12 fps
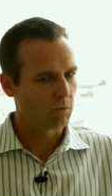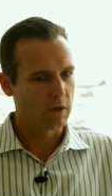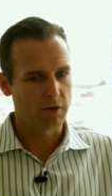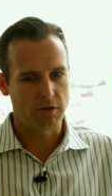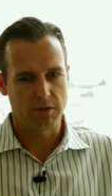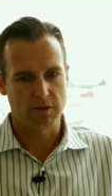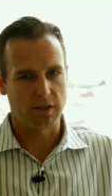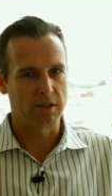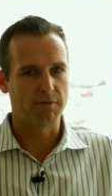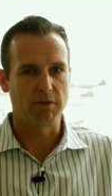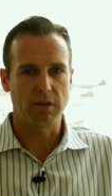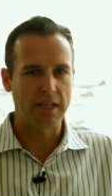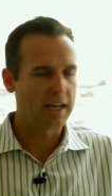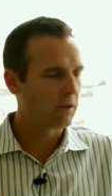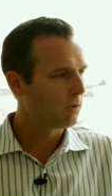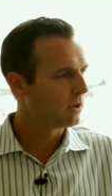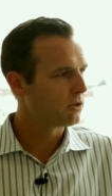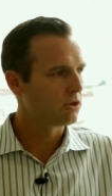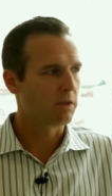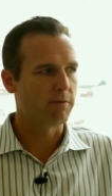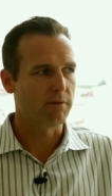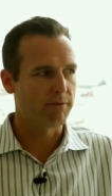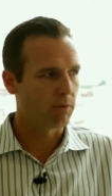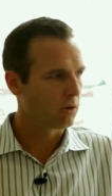whether it's in a different language,
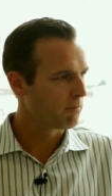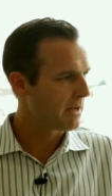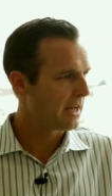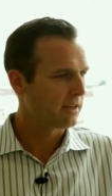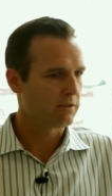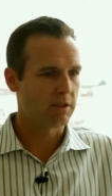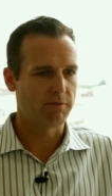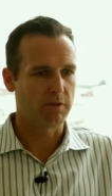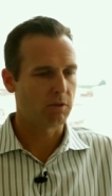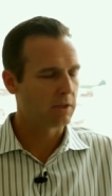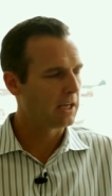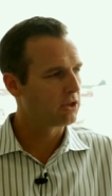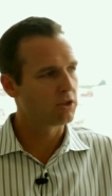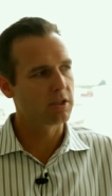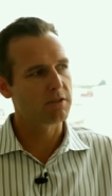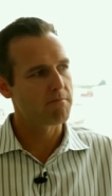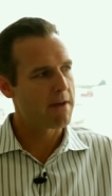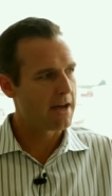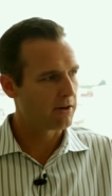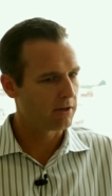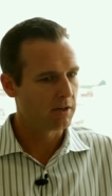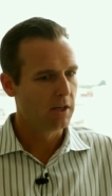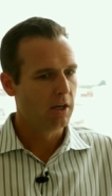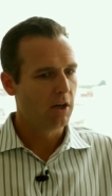different format, different location, doesn't matter.